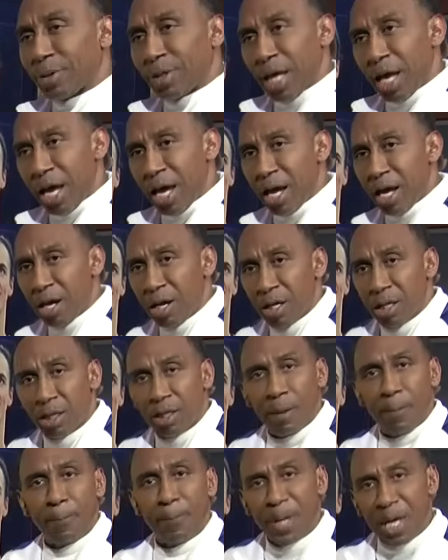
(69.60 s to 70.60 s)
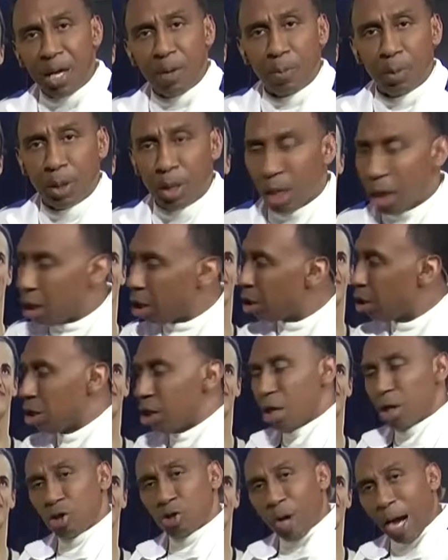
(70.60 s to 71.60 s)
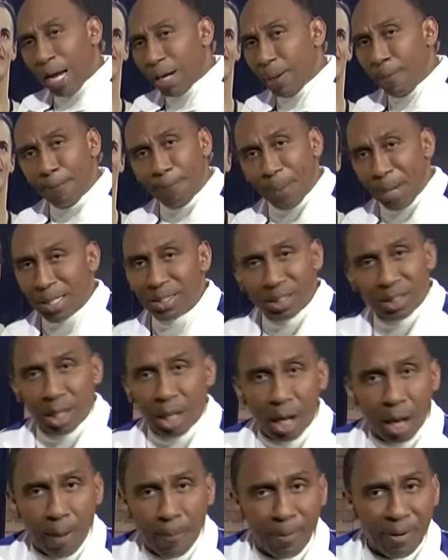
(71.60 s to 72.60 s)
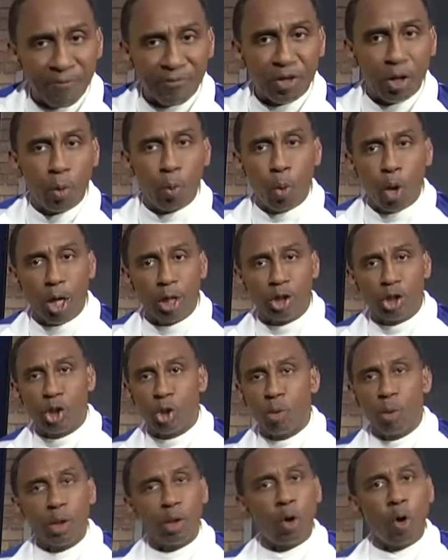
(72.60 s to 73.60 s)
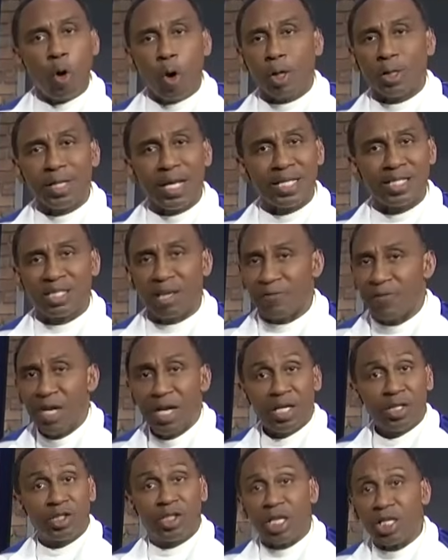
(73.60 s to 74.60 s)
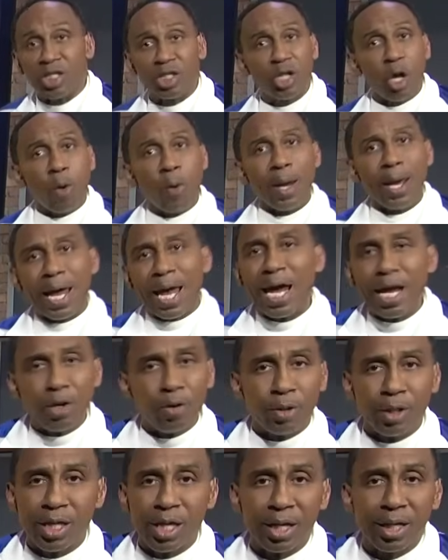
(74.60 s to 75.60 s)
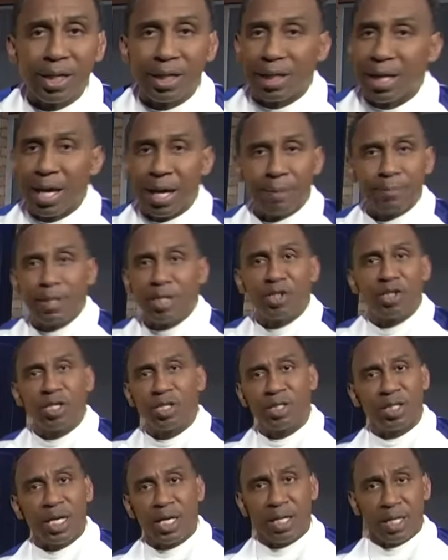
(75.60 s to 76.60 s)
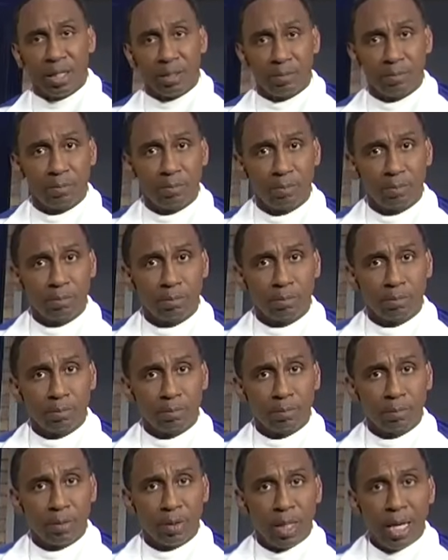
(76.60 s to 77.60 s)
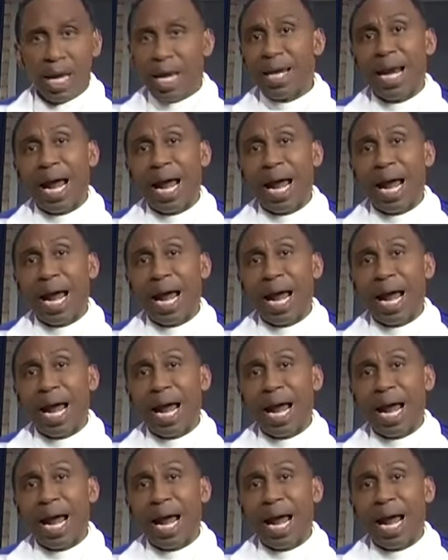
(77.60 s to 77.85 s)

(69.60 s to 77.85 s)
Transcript: there, compete with her, try to bust her up if you want to and all of that stuff. Just don't hate on the acclaim that she's getting. And